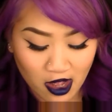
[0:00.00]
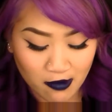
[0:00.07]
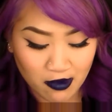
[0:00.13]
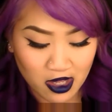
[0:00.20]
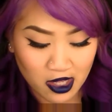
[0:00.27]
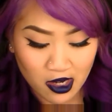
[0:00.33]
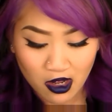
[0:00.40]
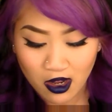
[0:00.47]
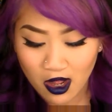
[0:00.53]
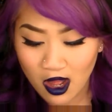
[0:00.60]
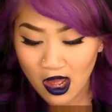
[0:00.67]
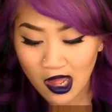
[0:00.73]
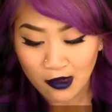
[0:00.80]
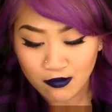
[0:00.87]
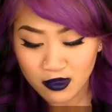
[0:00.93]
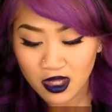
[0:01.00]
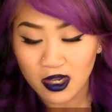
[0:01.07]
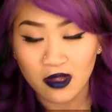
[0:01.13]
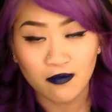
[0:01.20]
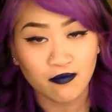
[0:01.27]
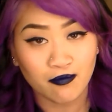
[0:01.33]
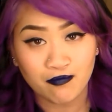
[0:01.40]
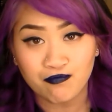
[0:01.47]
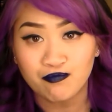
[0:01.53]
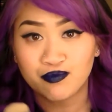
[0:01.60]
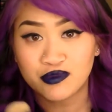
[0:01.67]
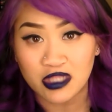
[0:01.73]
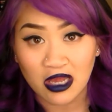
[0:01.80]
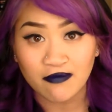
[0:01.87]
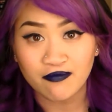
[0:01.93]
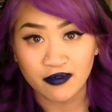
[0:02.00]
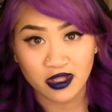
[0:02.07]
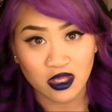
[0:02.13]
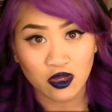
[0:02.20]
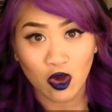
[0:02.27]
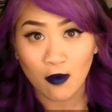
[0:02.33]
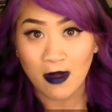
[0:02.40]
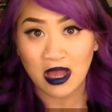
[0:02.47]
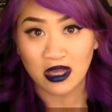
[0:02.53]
I mean, I'm gonna definitely go